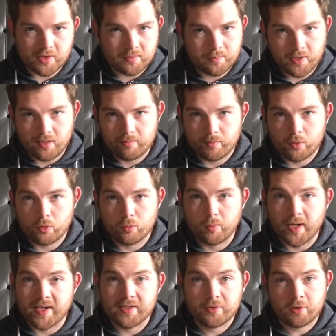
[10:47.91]
just been more
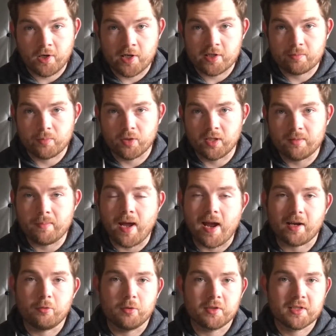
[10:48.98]
weight trying to pull it
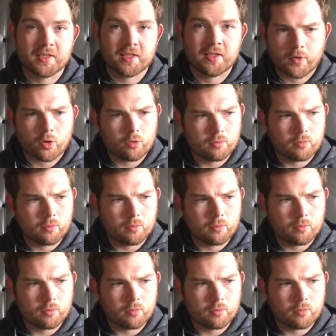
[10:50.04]
backwards.